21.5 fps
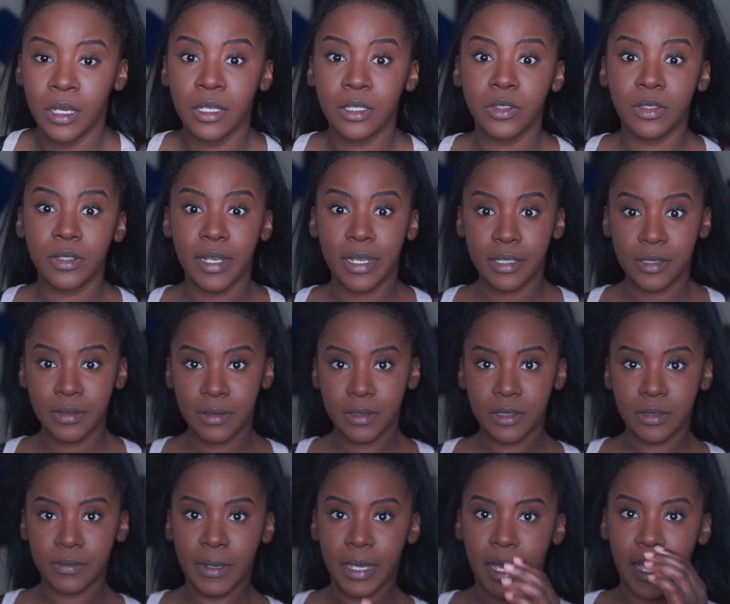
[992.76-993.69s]
so next we're
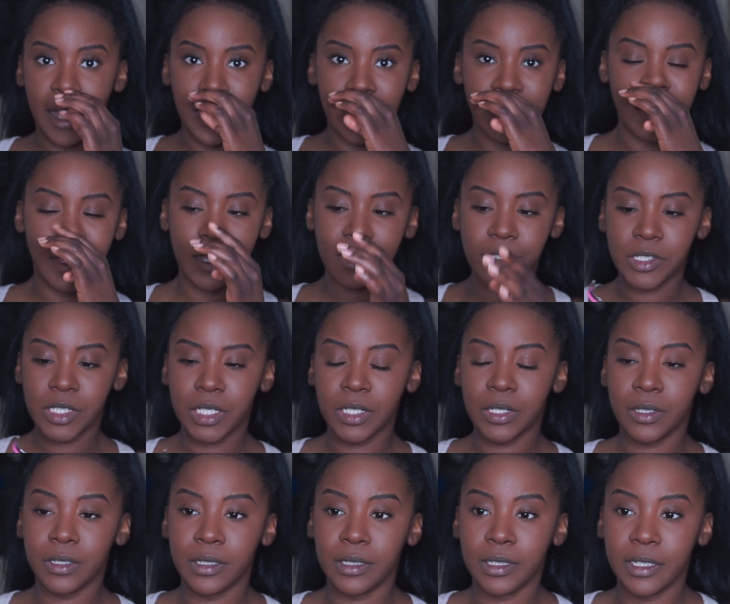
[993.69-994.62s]
gonna do my eyelash
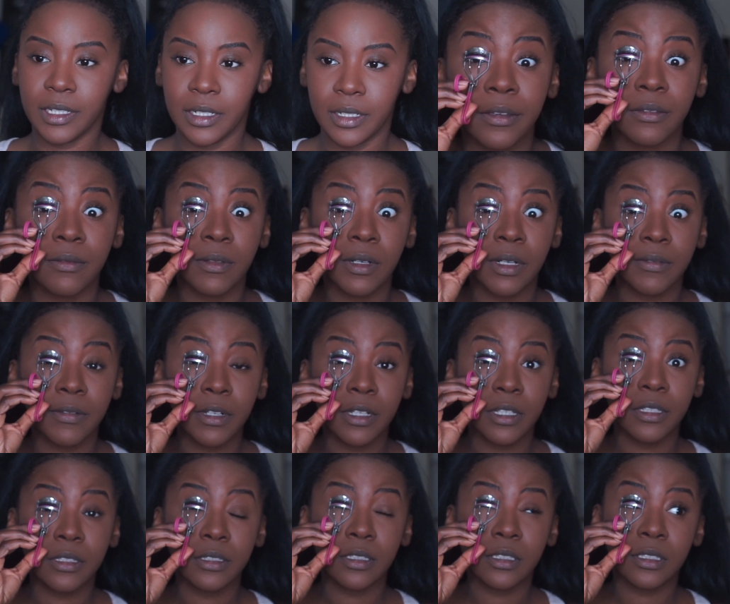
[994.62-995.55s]
curler. Whenever I
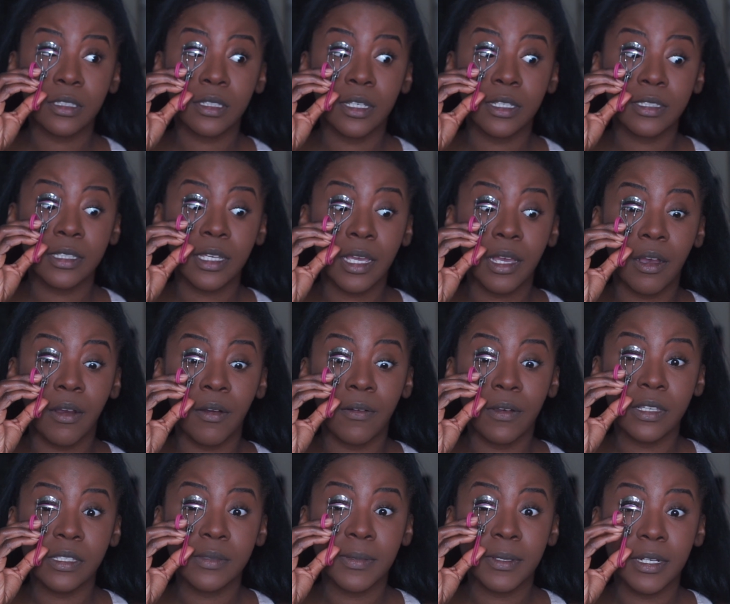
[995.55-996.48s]
use these guys, I
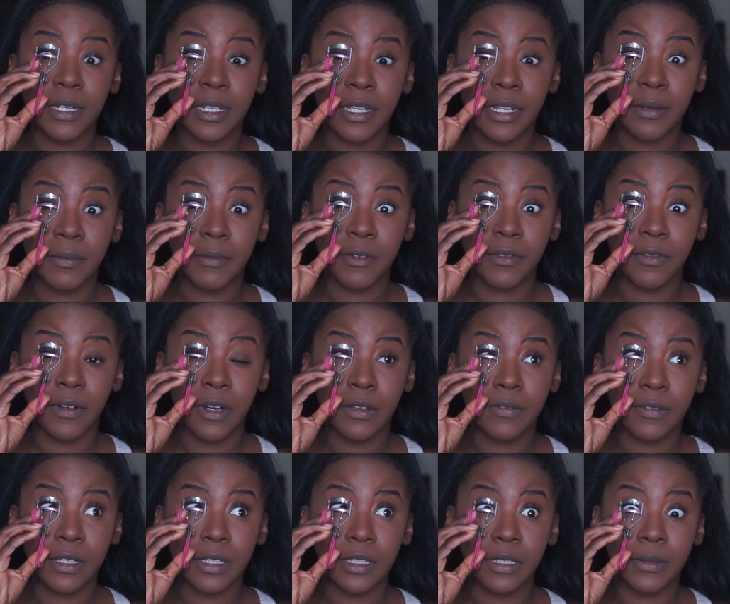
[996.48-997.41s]
always put it here before I
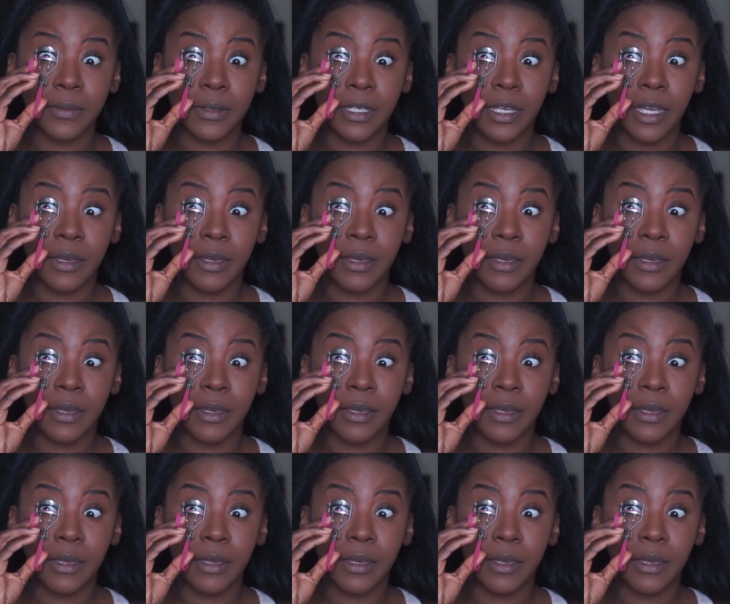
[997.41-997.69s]
even clip it.